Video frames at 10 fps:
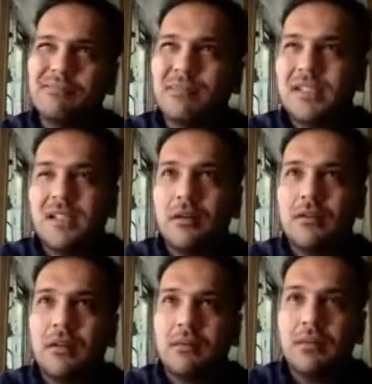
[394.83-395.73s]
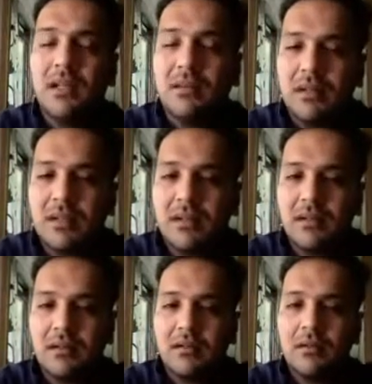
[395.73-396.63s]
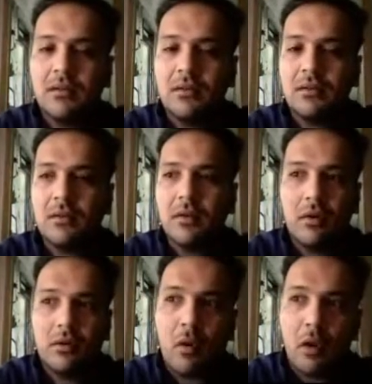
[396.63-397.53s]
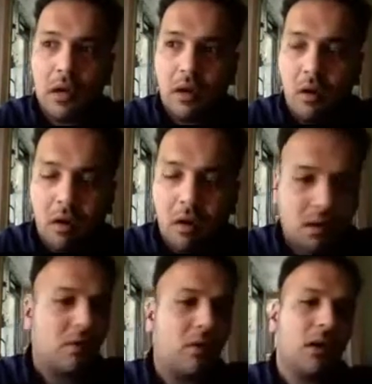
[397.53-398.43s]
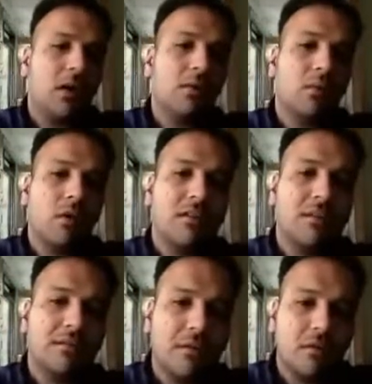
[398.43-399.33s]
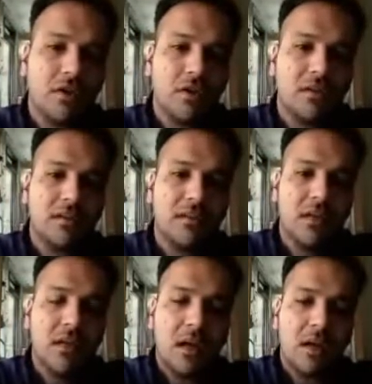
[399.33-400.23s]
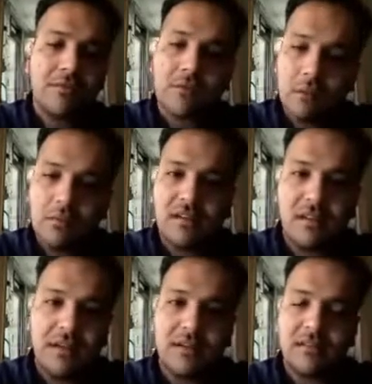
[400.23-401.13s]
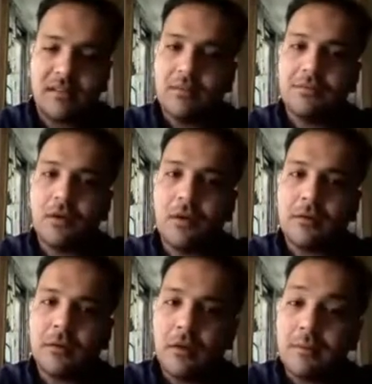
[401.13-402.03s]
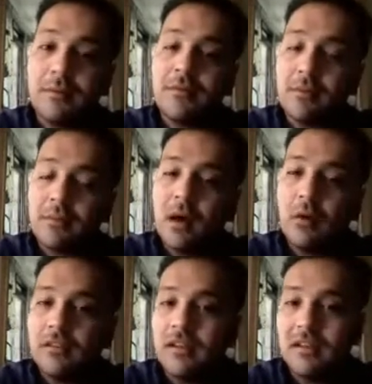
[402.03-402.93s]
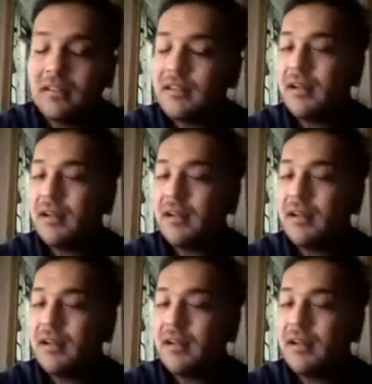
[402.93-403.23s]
of our building material, you know, or all our walls and foundations are from the site itself, not even from outside the site.